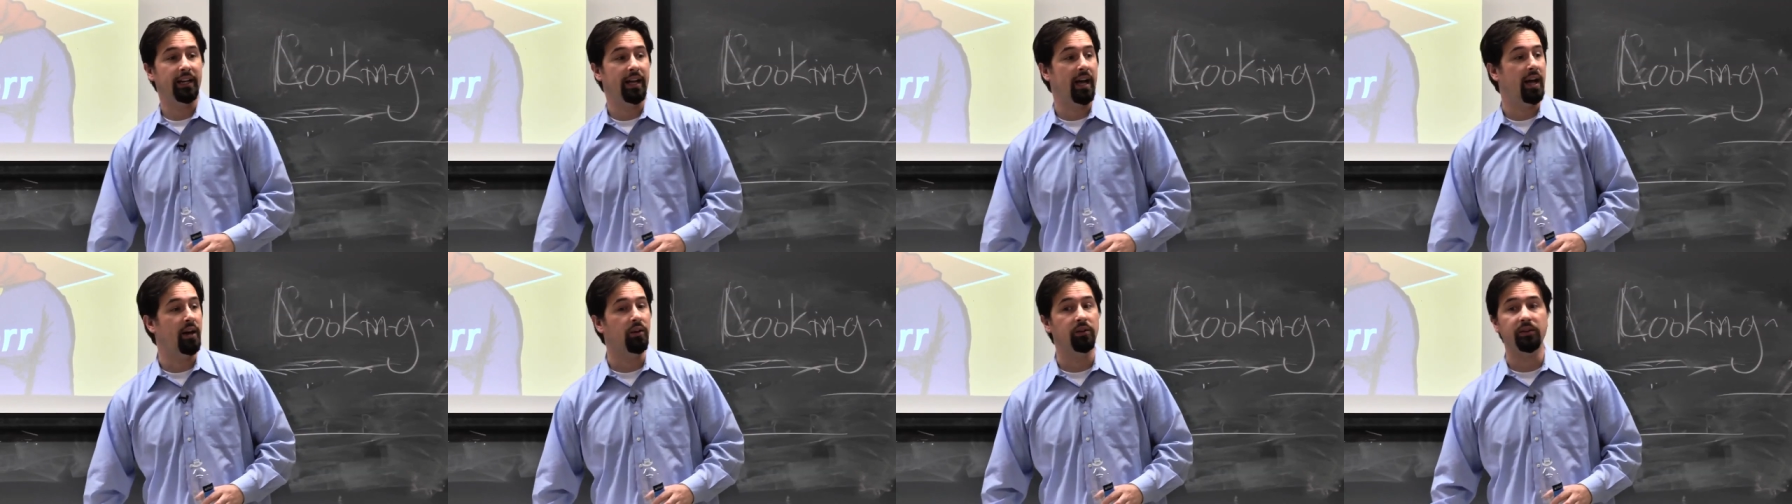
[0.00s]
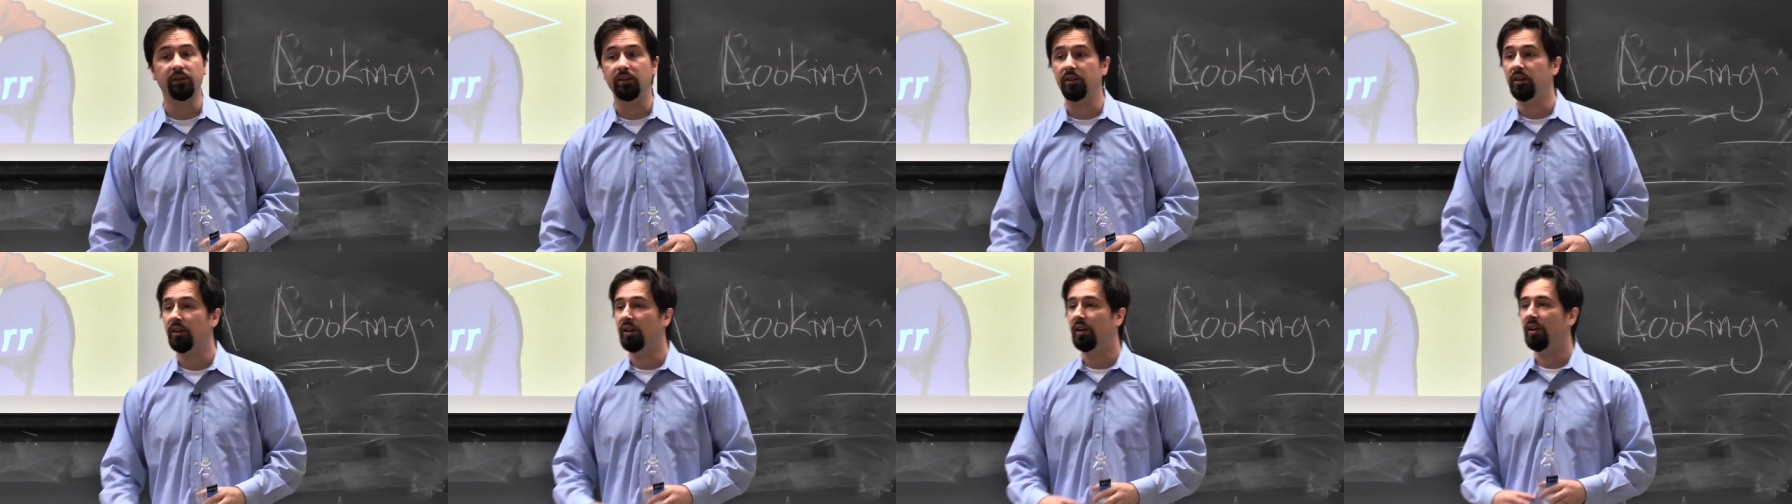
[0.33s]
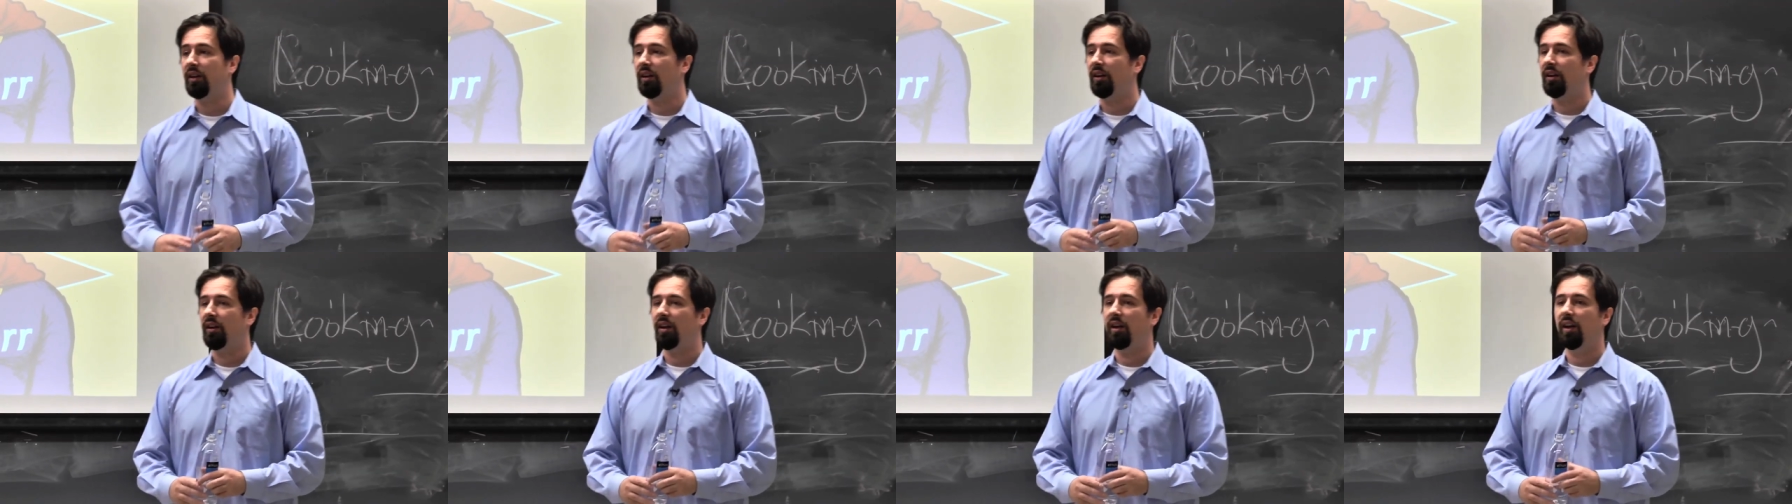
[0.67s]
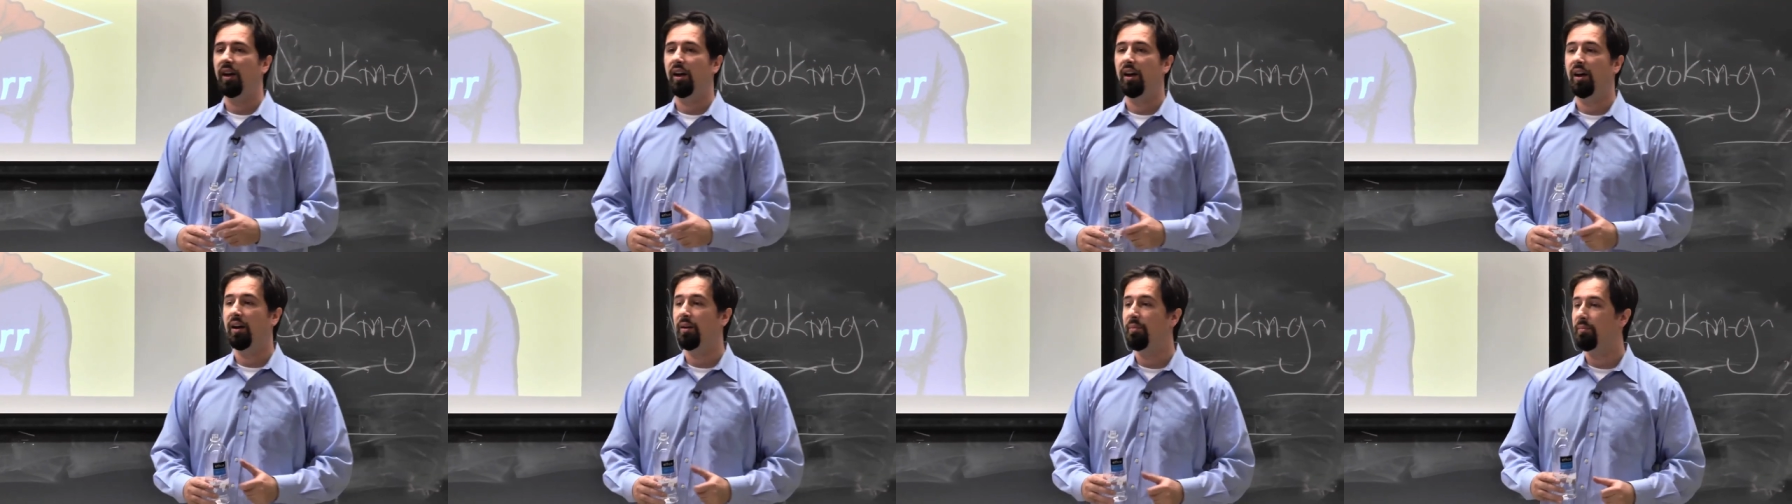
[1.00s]
it out
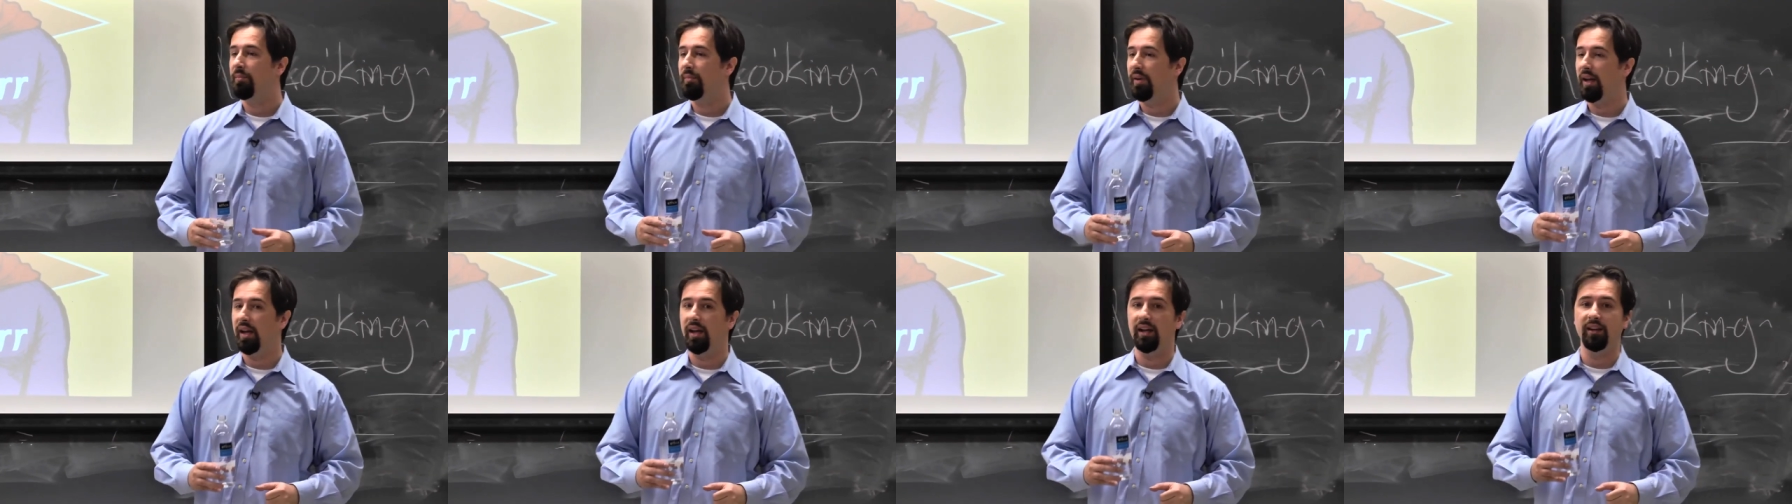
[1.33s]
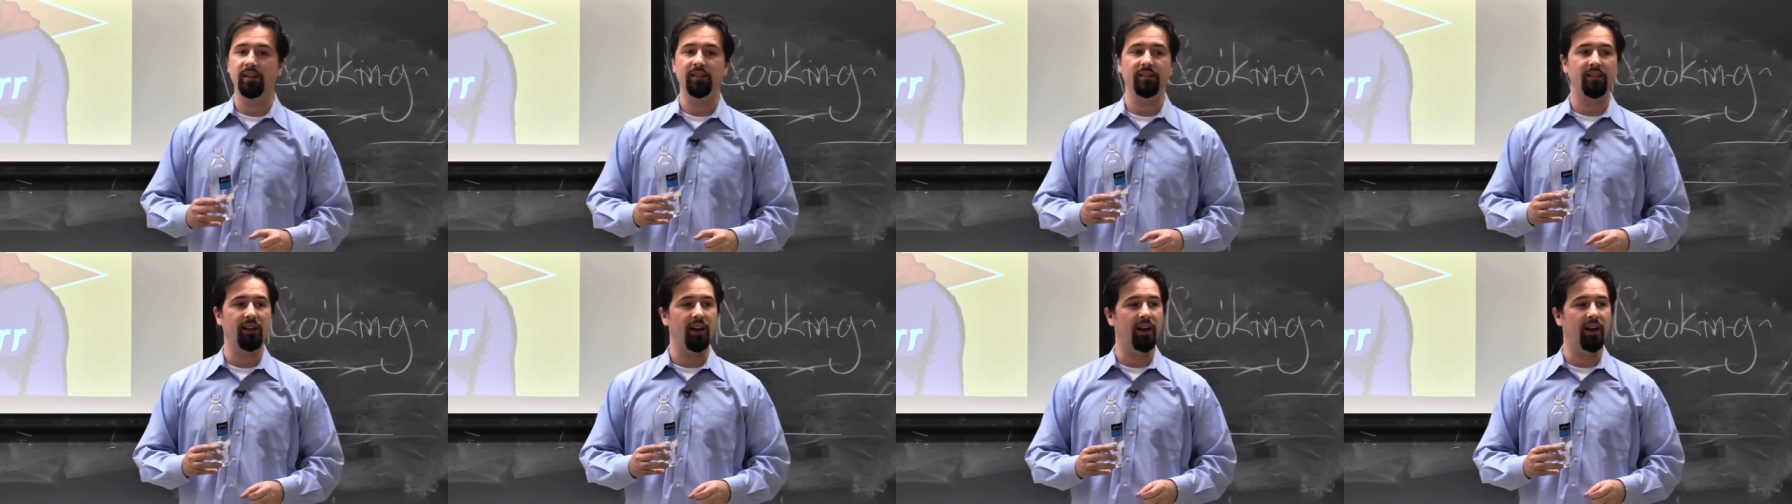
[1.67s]
uh, and,